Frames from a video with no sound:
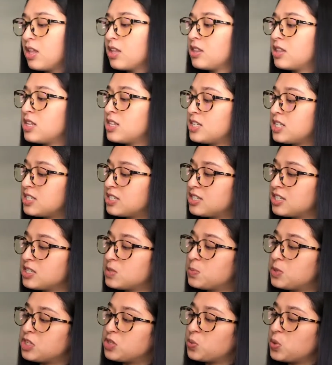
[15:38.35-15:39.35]
The distance
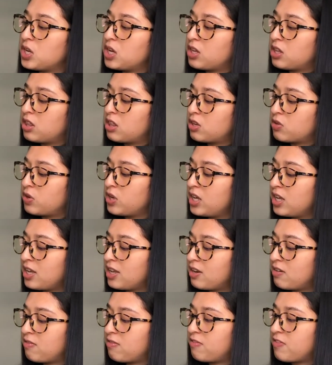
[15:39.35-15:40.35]
between 3
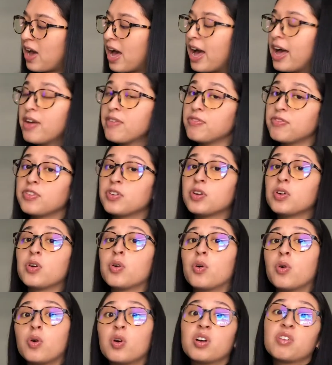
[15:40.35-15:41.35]
and 5,
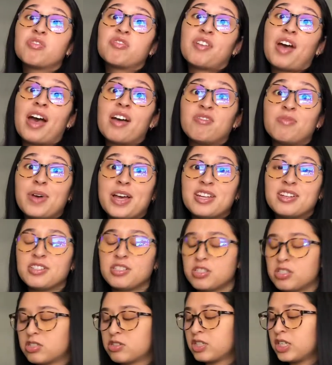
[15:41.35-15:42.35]
or 5 minus
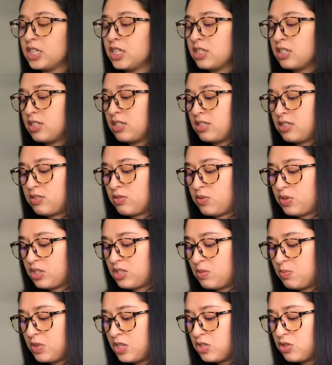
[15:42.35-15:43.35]
3, is going
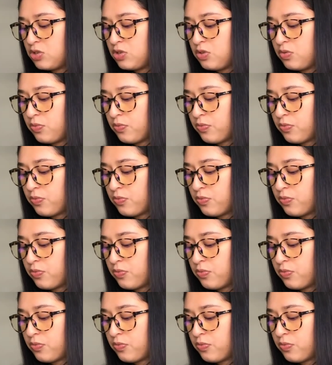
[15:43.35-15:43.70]
to be 2.